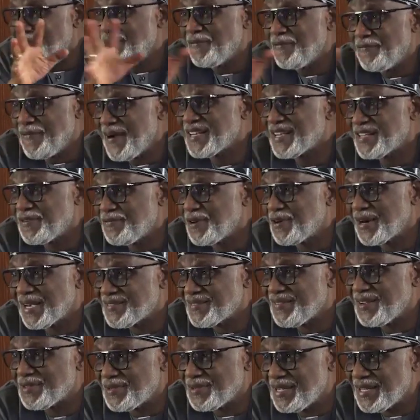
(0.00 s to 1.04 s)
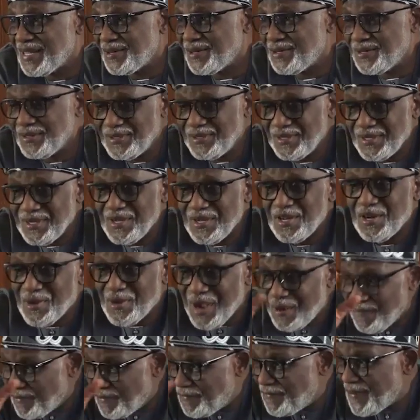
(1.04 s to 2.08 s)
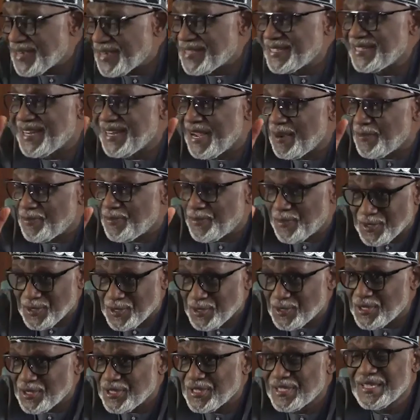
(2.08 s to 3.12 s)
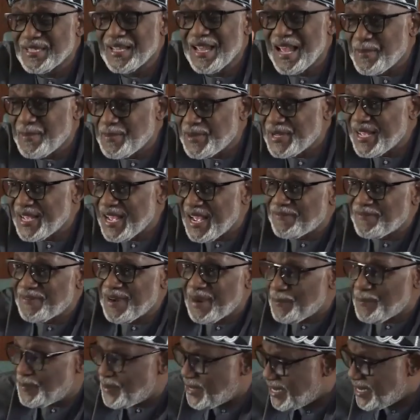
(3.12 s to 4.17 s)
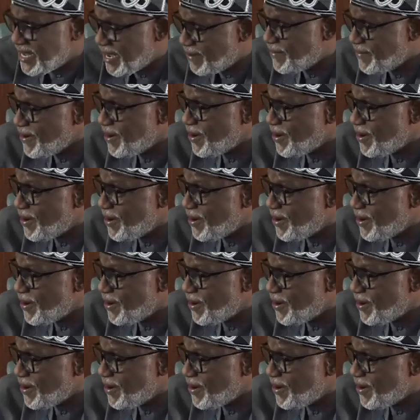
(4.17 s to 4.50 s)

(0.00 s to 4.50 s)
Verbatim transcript: have a factory for cassava to ethanol. We have a factory that produces M D F and P D F,